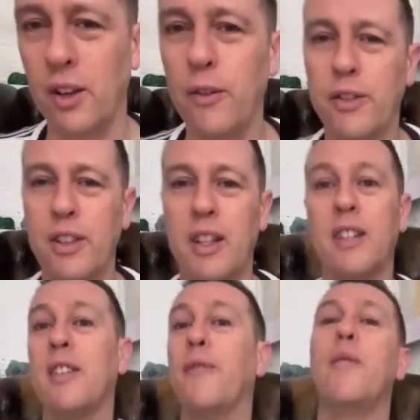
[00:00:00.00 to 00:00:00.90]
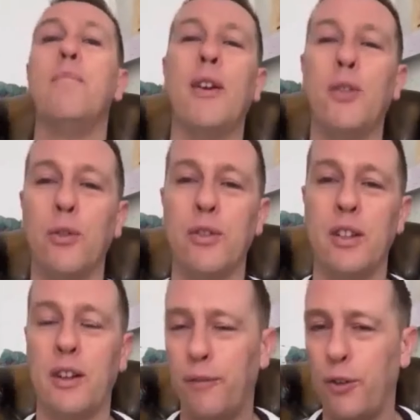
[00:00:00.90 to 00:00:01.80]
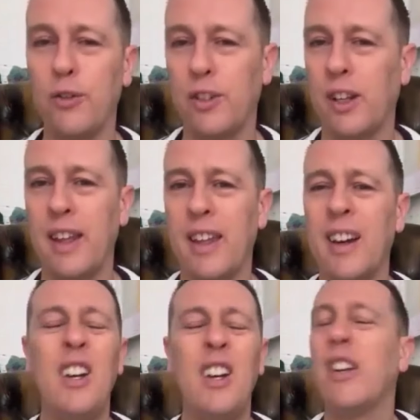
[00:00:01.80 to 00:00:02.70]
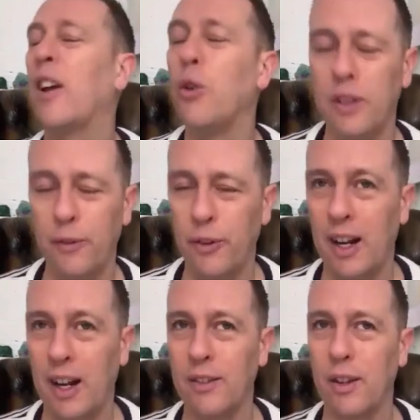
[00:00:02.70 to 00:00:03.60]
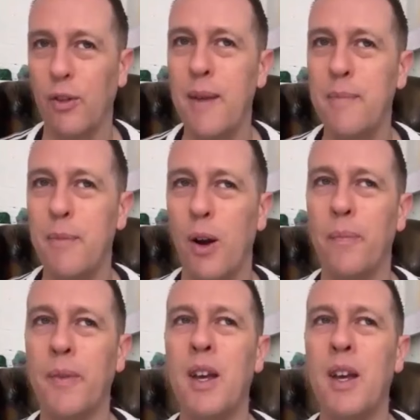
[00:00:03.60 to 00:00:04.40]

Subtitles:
And obviously the different metals that you fuse together, you get all the different colors of the rainbow.